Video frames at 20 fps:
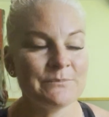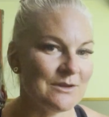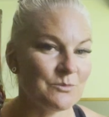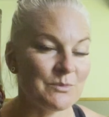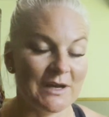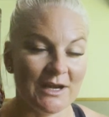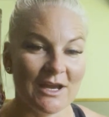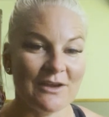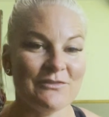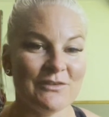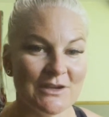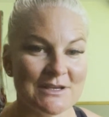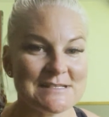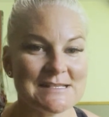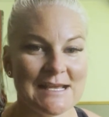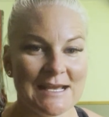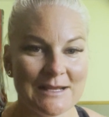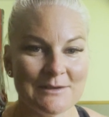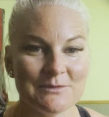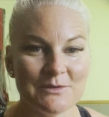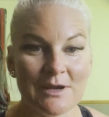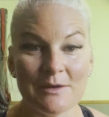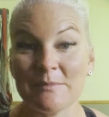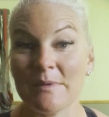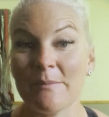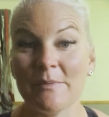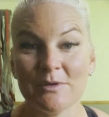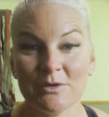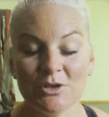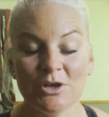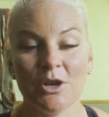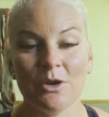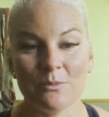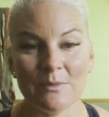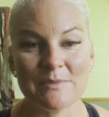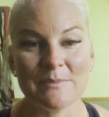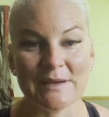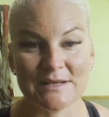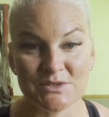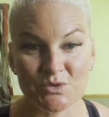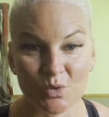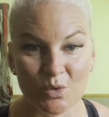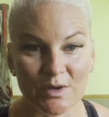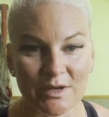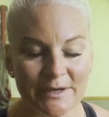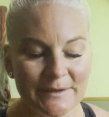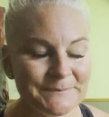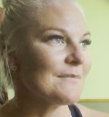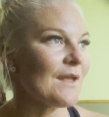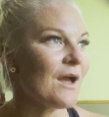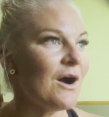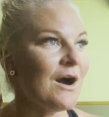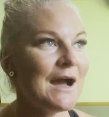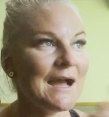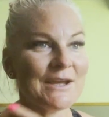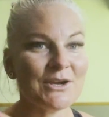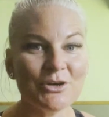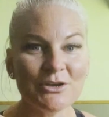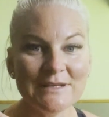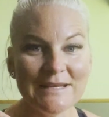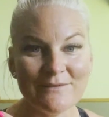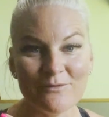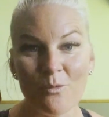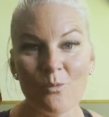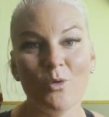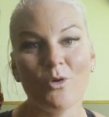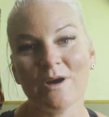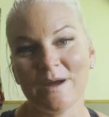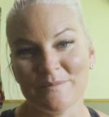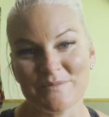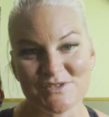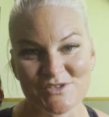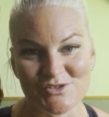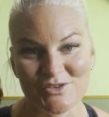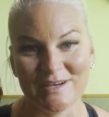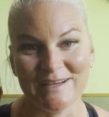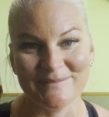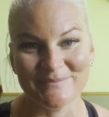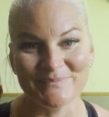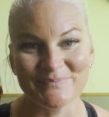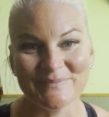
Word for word: When I first had, I remember, you know, with my daughter, I couldn't even walk up the street,